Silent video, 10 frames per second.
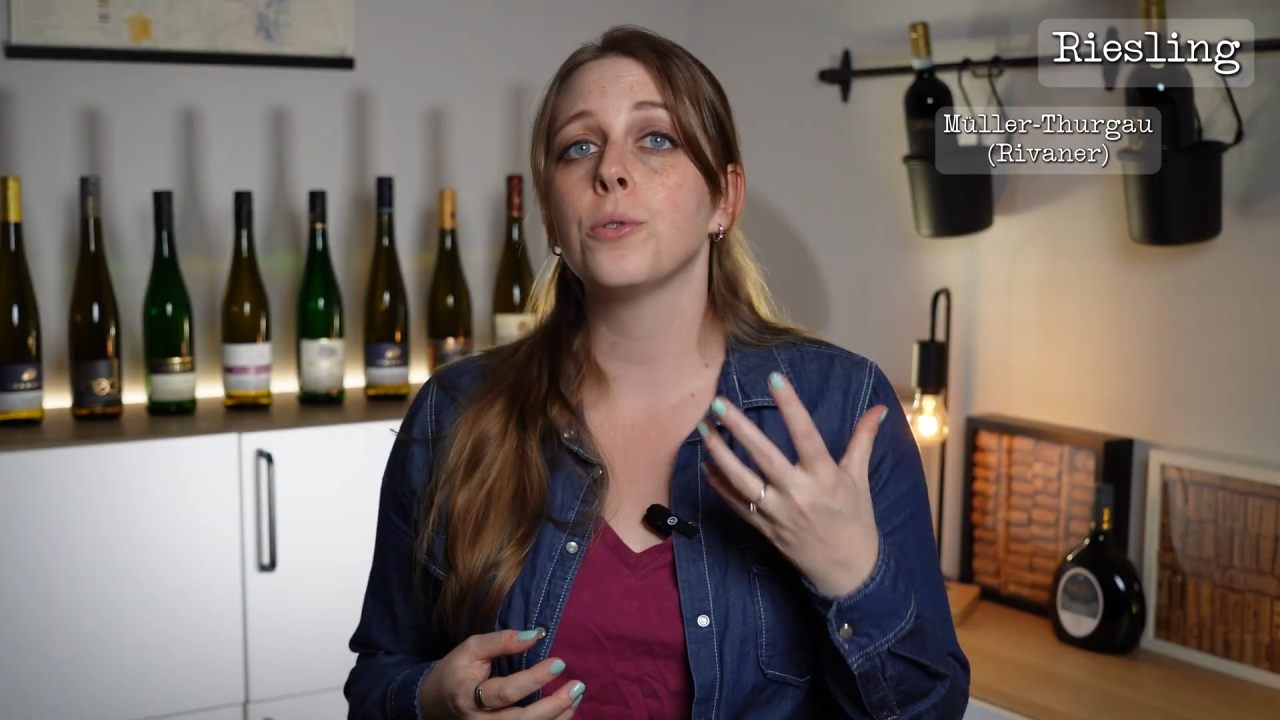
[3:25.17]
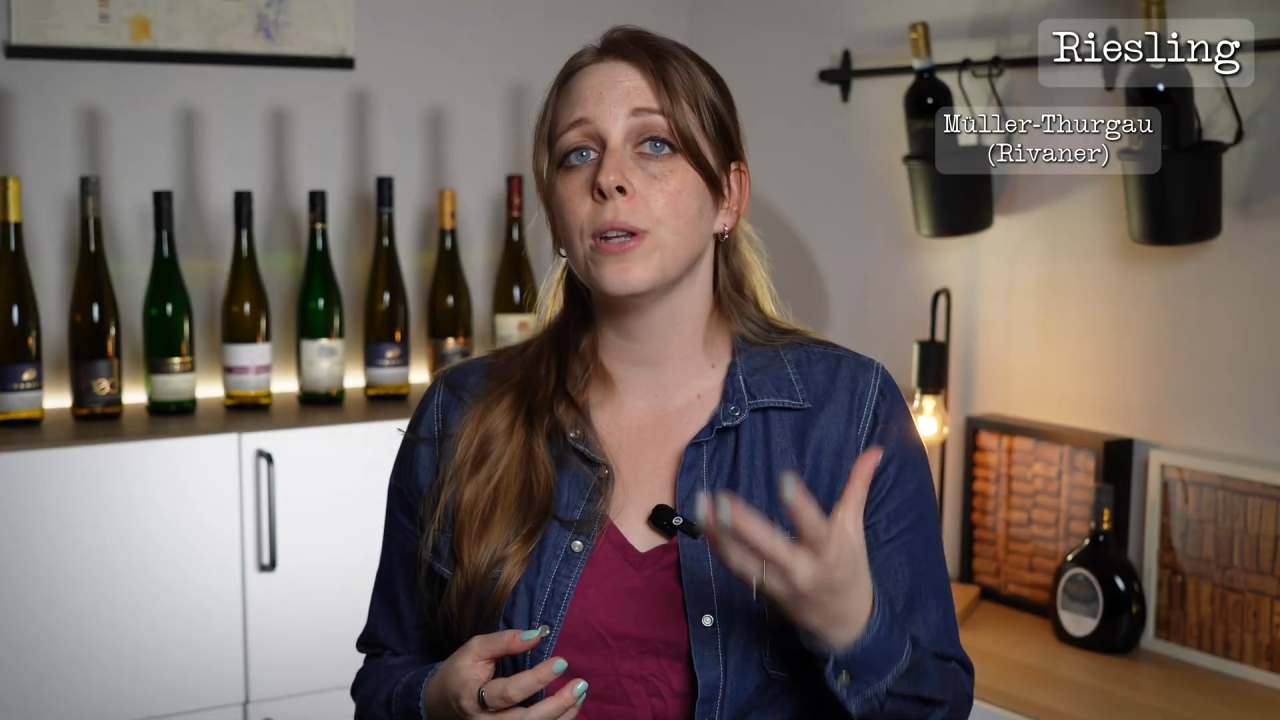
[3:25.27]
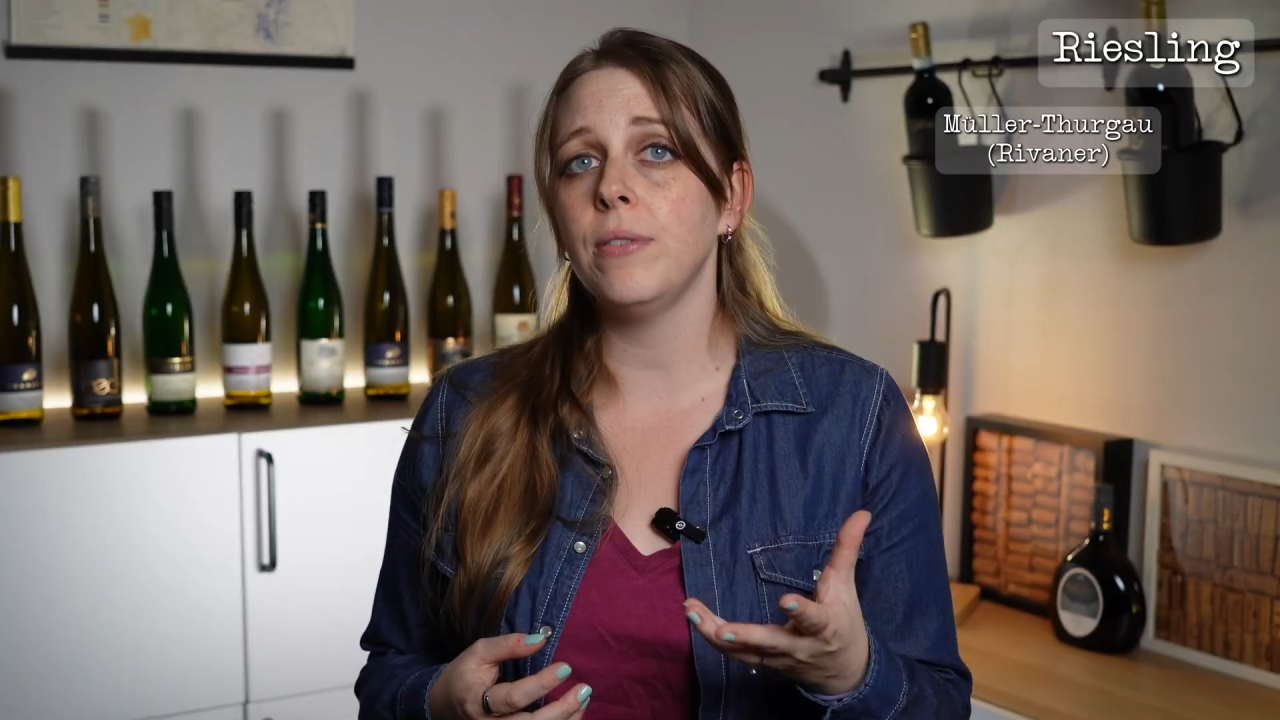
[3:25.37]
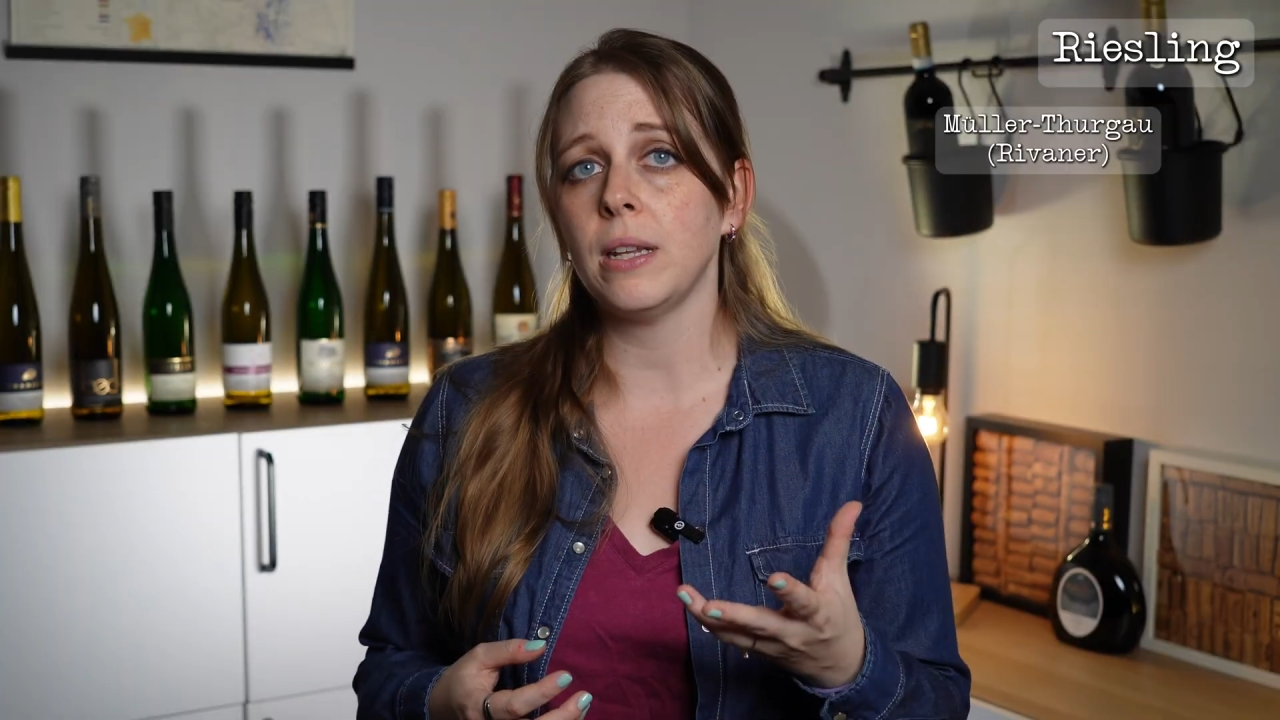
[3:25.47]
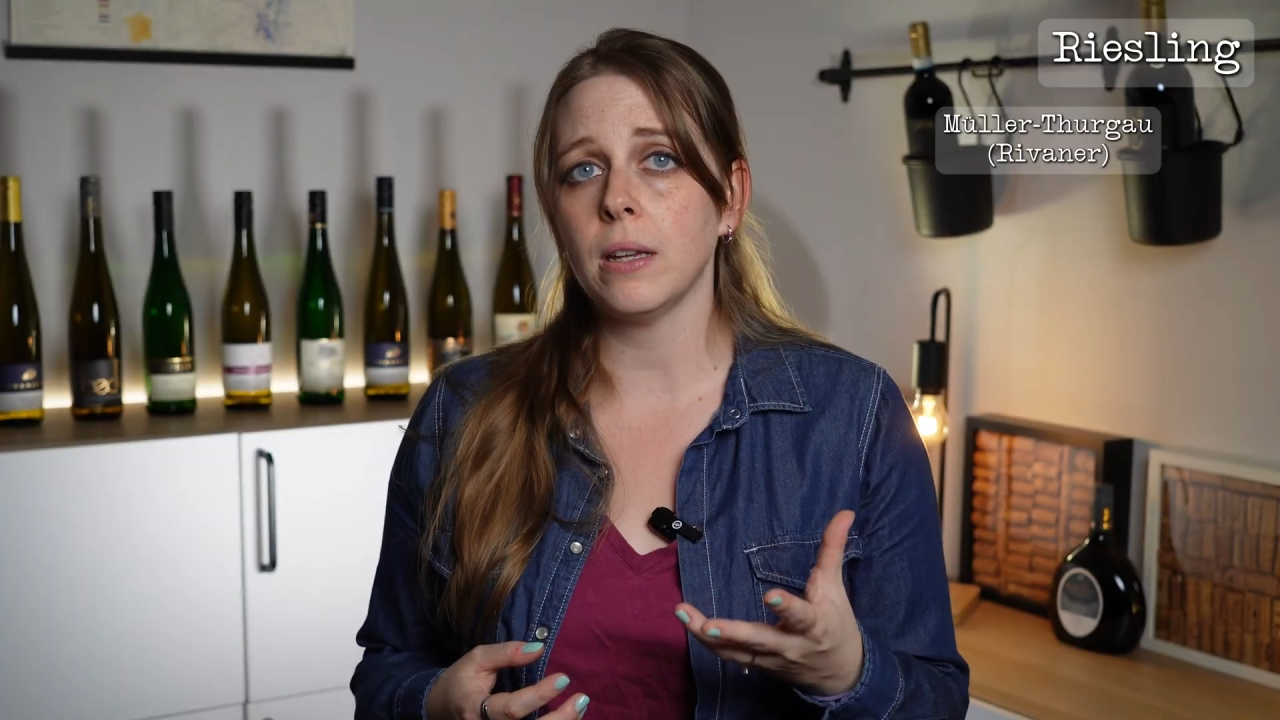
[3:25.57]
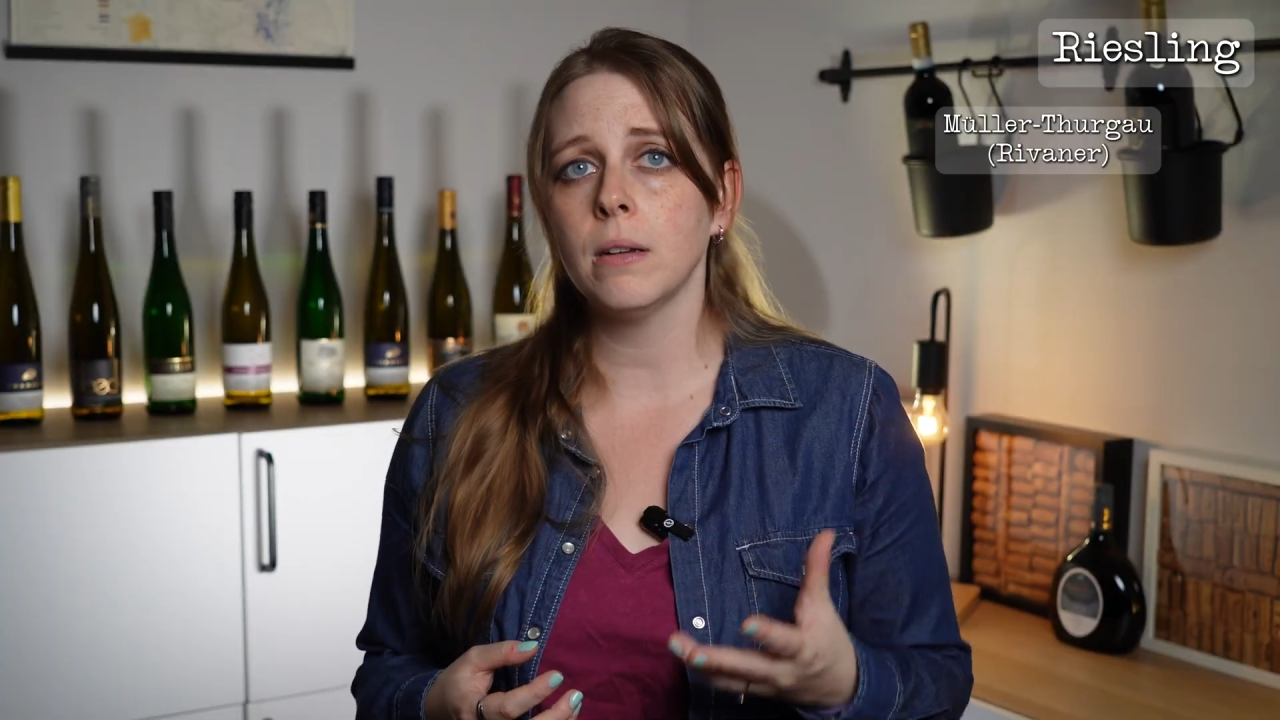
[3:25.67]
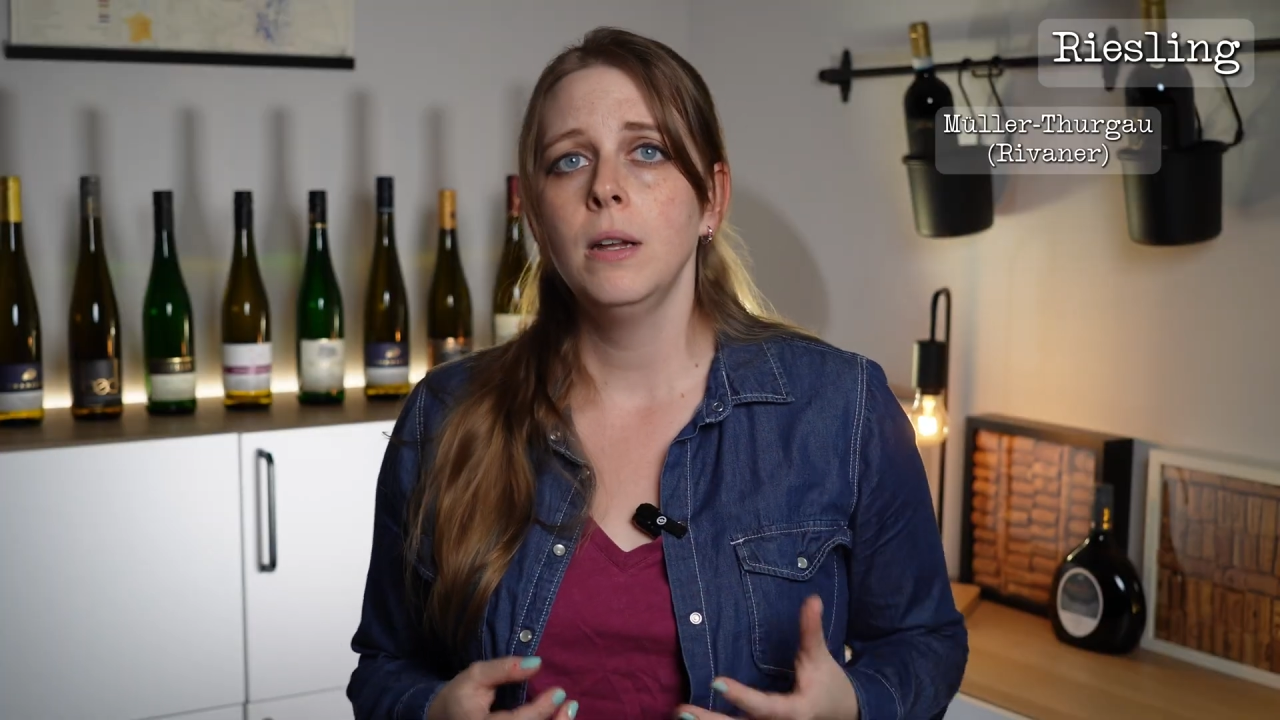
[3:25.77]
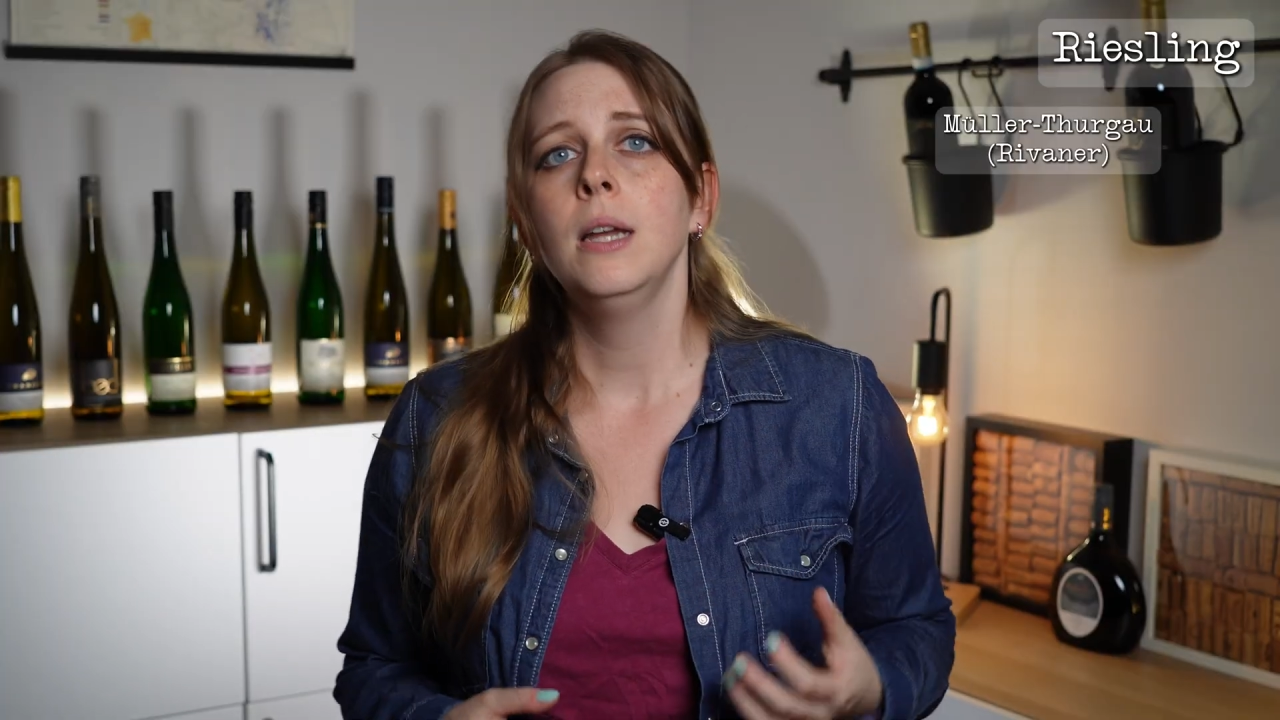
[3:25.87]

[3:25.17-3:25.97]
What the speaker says: Rivener,